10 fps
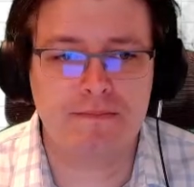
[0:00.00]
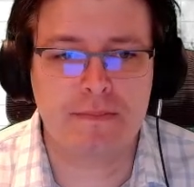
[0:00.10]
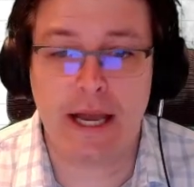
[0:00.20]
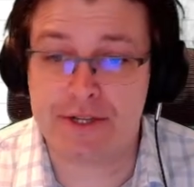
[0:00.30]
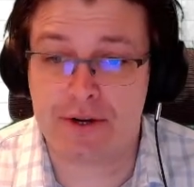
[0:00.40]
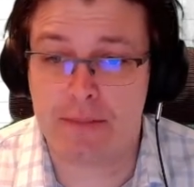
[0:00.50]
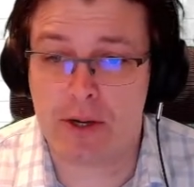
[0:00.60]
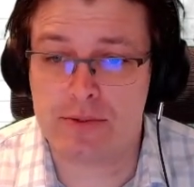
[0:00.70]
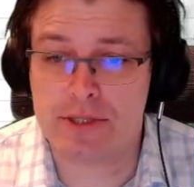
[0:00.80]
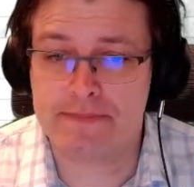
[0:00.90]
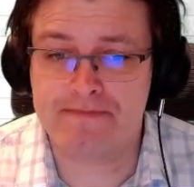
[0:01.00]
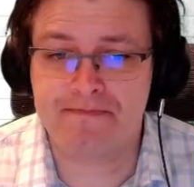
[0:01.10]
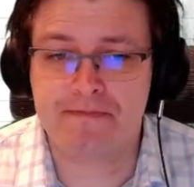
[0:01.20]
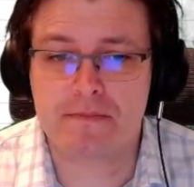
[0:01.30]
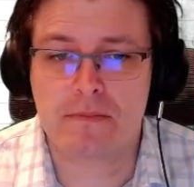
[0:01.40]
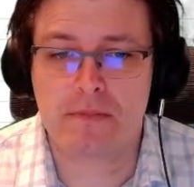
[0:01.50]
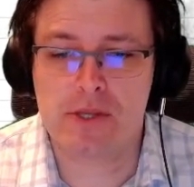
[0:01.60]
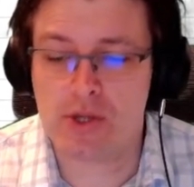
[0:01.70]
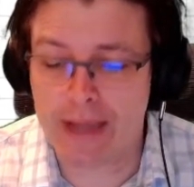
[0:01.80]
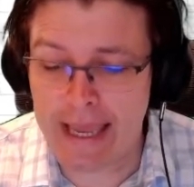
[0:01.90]
ice cream cones.
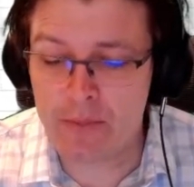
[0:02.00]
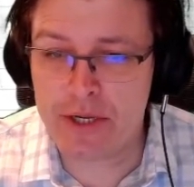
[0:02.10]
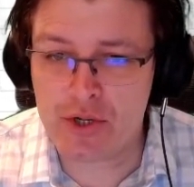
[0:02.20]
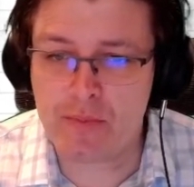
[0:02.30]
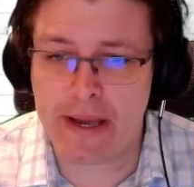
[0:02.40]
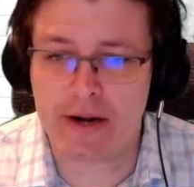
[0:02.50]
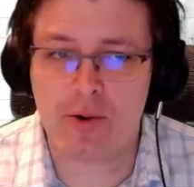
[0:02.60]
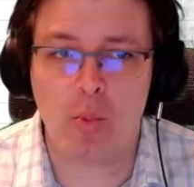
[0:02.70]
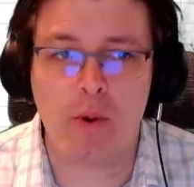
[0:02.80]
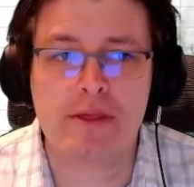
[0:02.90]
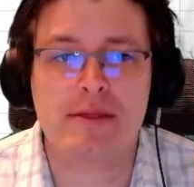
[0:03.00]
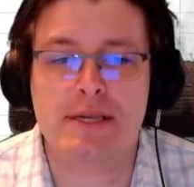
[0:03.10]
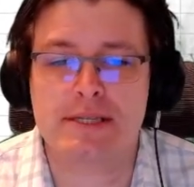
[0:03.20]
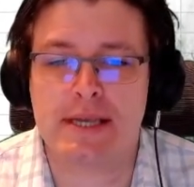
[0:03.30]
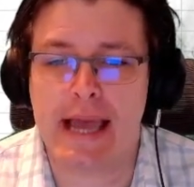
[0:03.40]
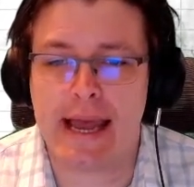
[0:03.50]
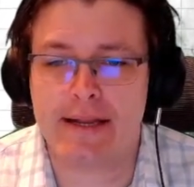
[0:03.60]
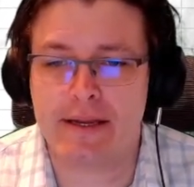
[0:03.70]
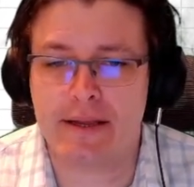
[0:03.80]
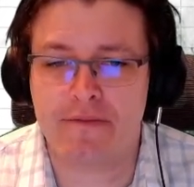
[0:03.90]
So can we do better with this
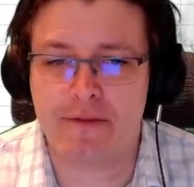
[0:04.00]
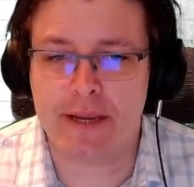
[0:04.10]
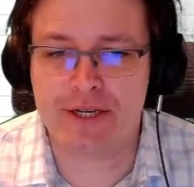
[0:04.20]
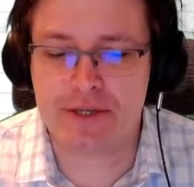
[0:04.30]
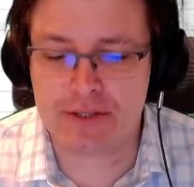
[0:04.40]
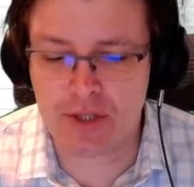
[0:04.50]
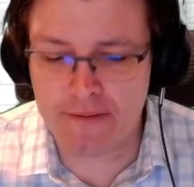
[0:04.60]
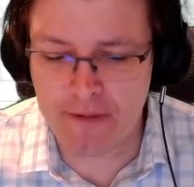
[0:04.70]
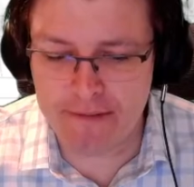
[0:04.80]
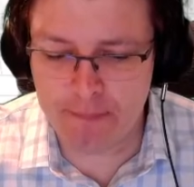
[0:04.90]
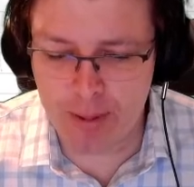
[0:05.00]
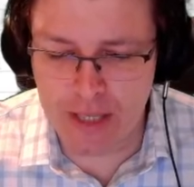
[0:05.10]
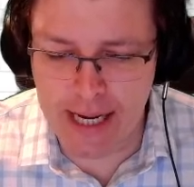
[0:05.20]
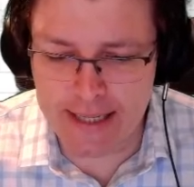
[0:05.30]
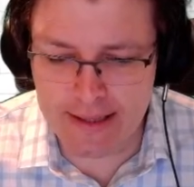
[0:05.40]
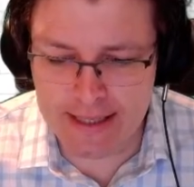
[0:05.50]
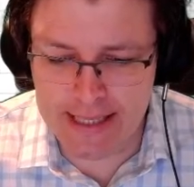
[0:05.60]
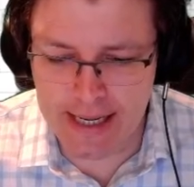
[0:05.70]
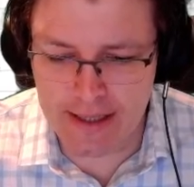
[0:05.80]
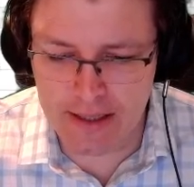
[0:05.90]
added information? So I've plotted the
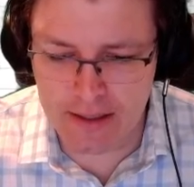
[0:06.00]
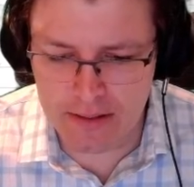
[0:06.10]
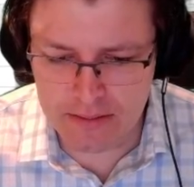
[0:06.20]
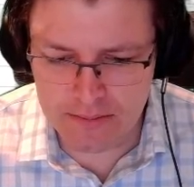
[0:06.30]
data here.